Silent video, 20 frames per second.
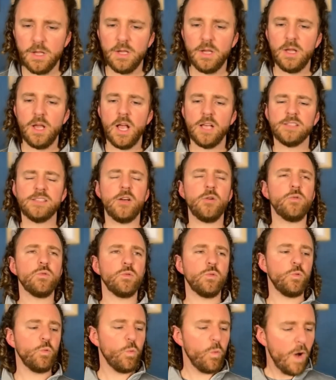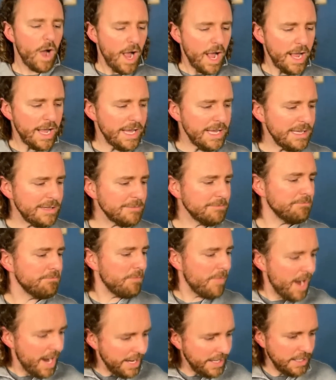So why
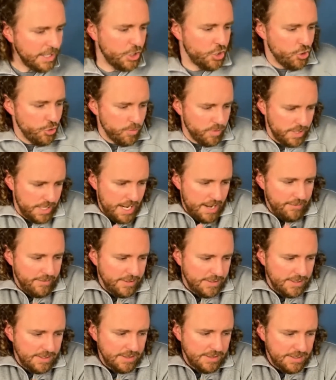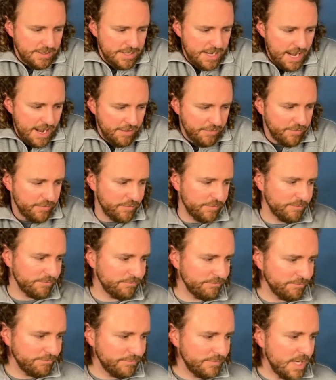might Hubert Davis and staff
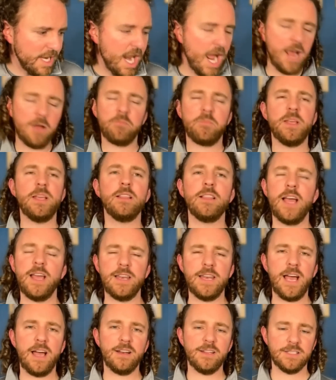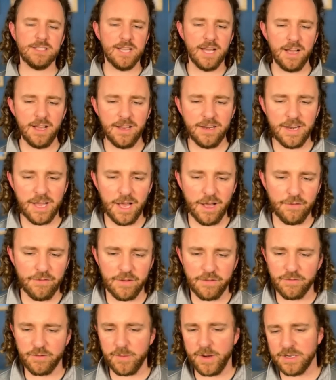not be letting out a ton of
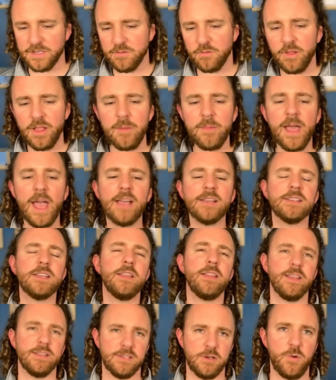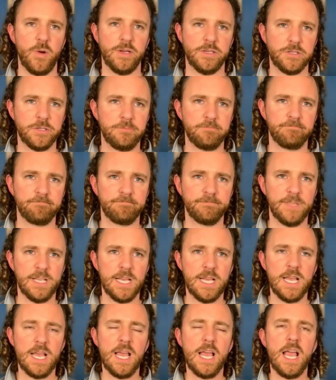information? Well, let me ask you this question.
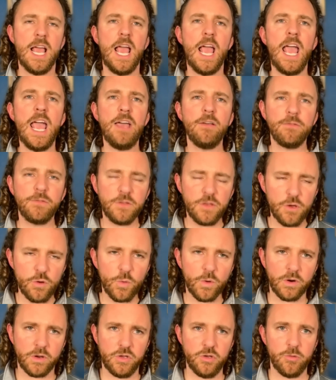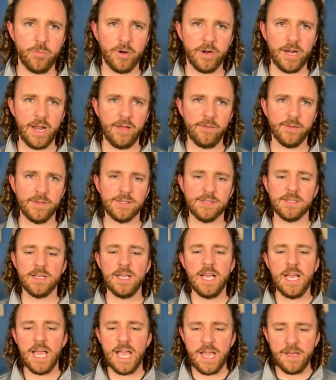If you are Hubert Davis,
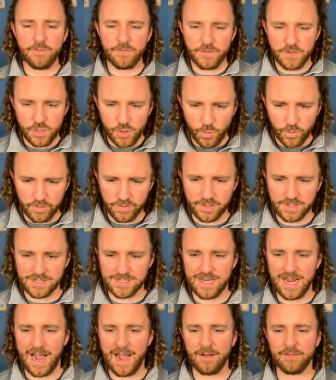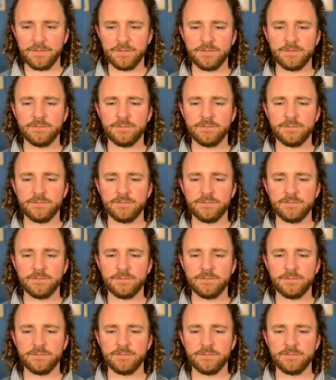if you are the staff,